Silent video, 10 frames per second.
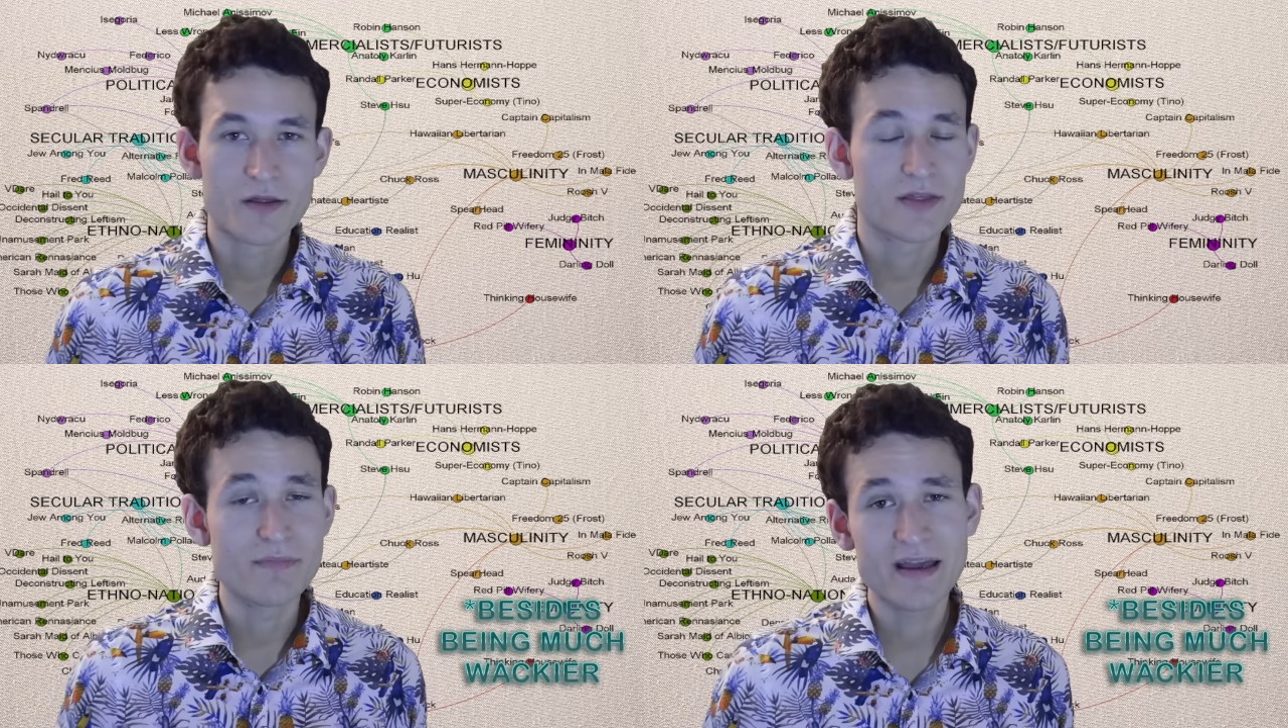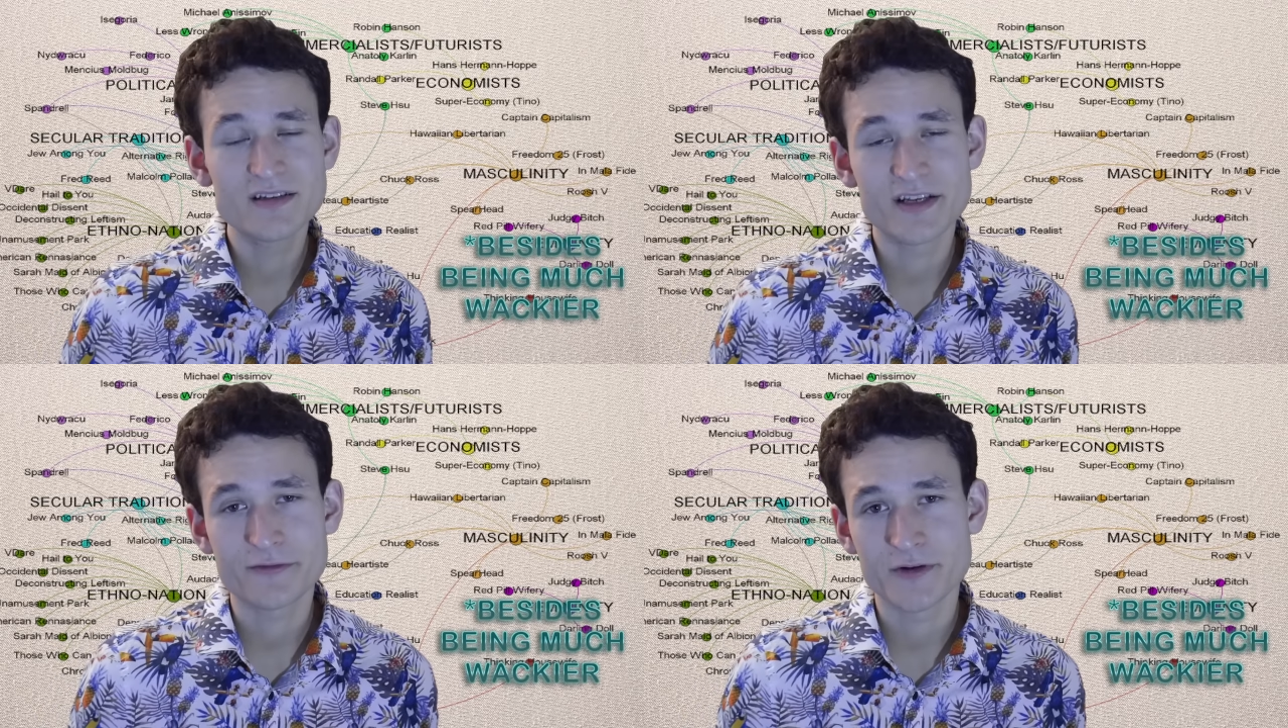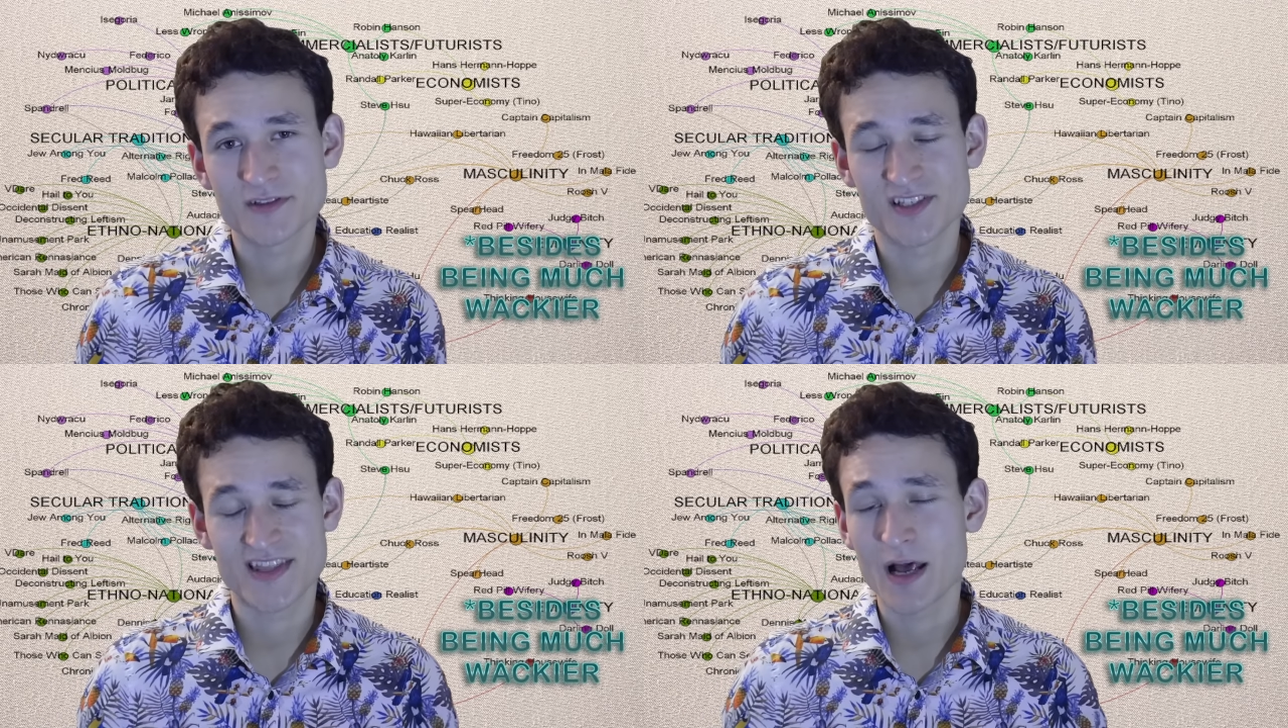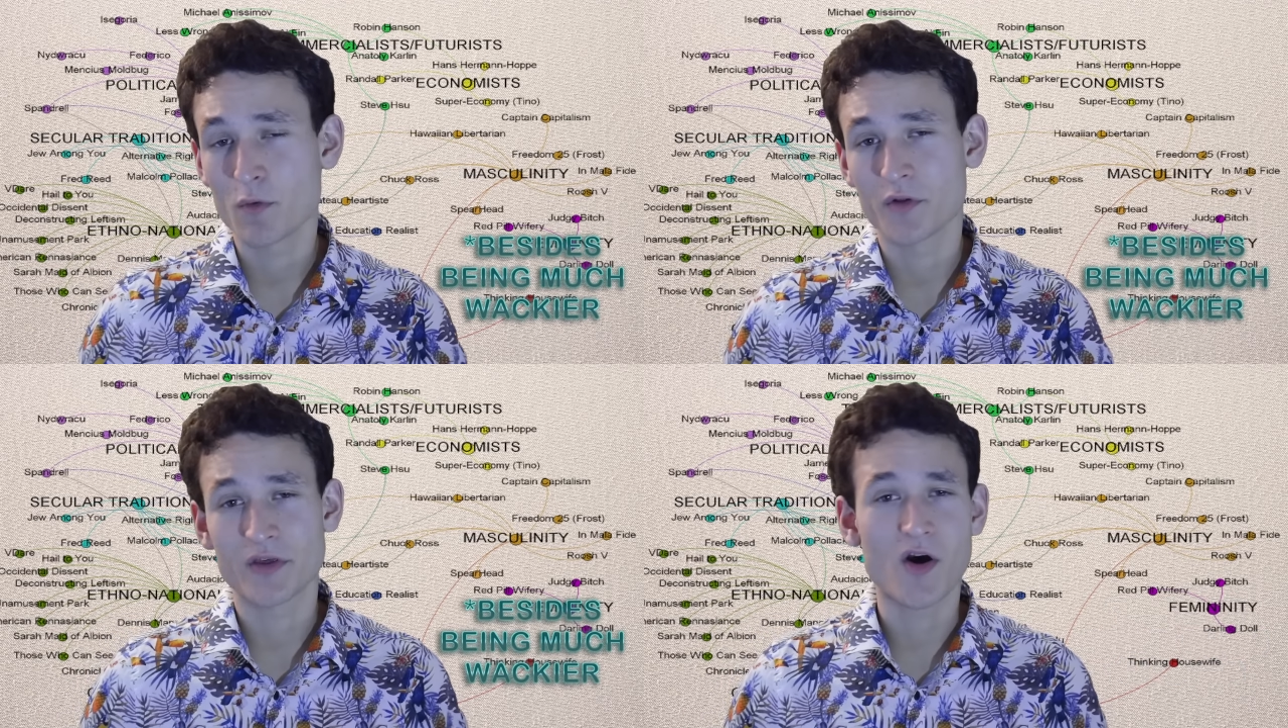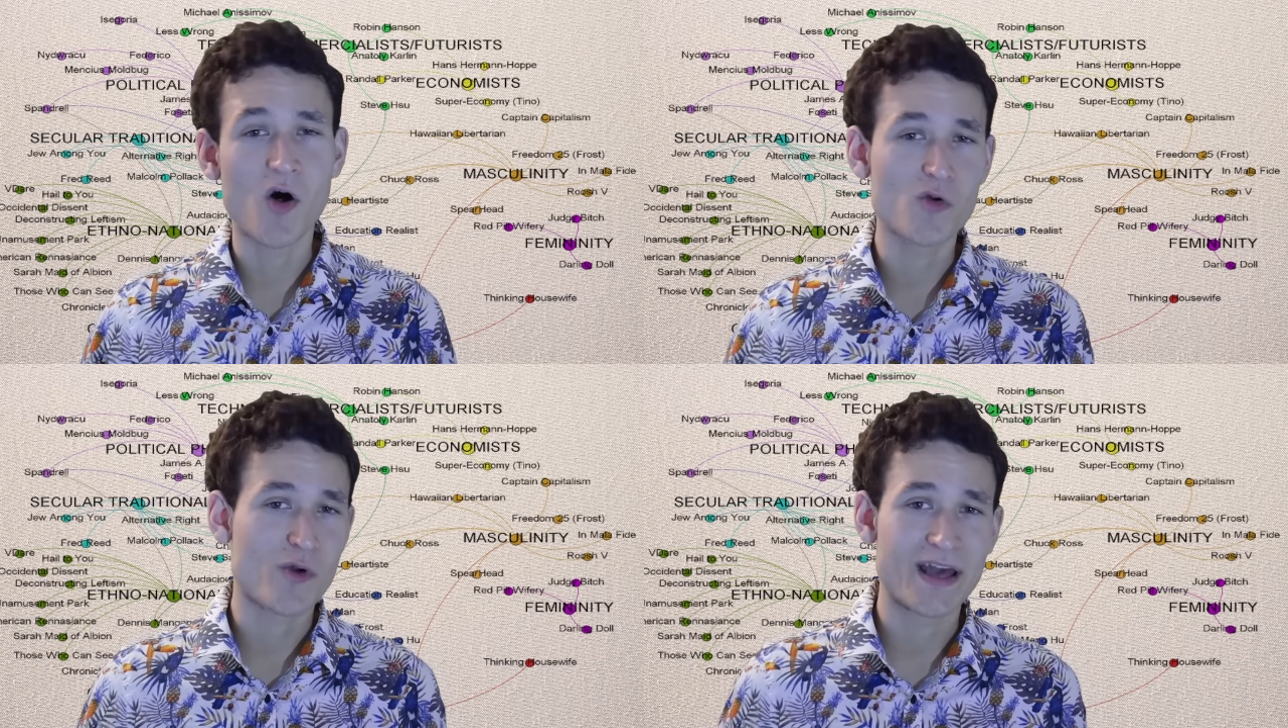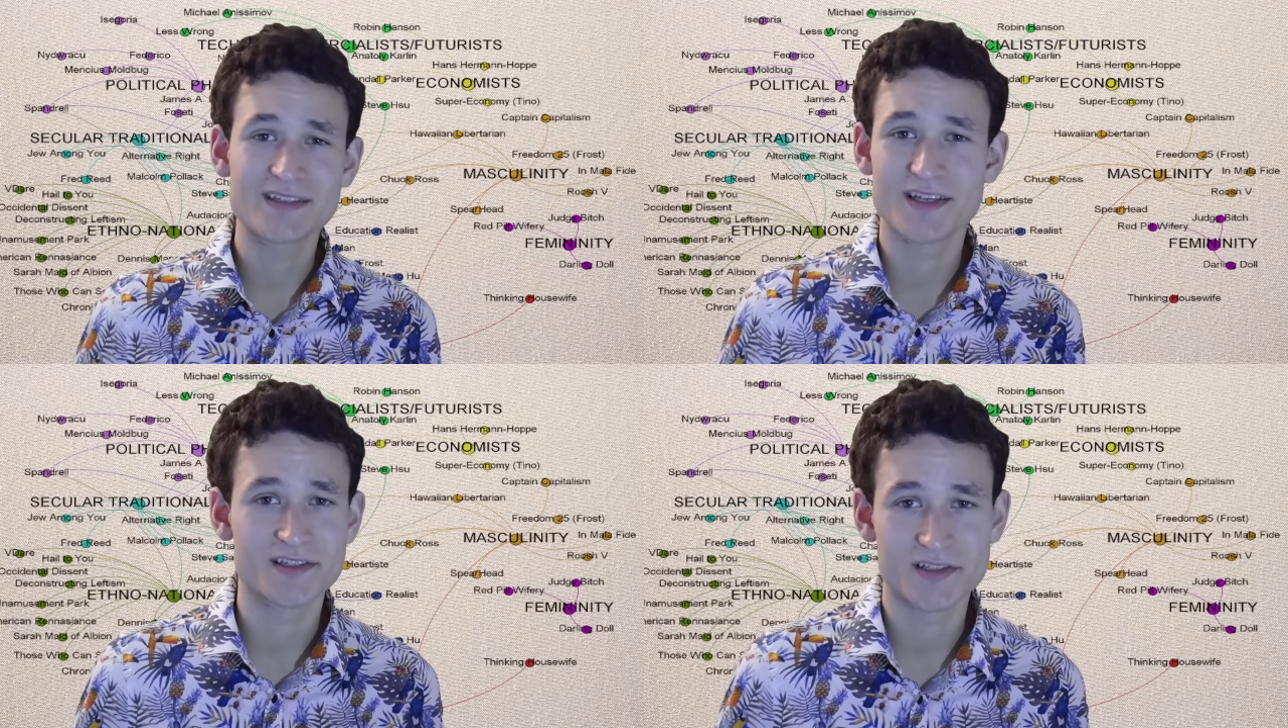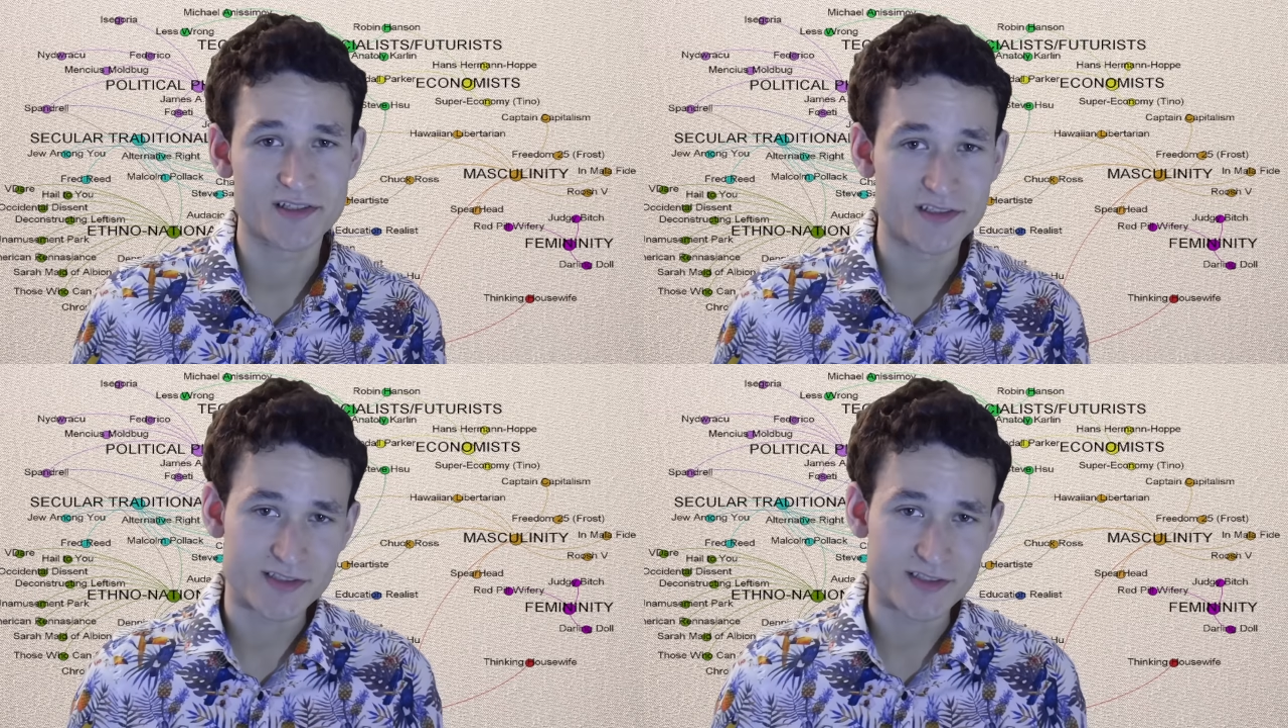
The main difference is that while the all-right is a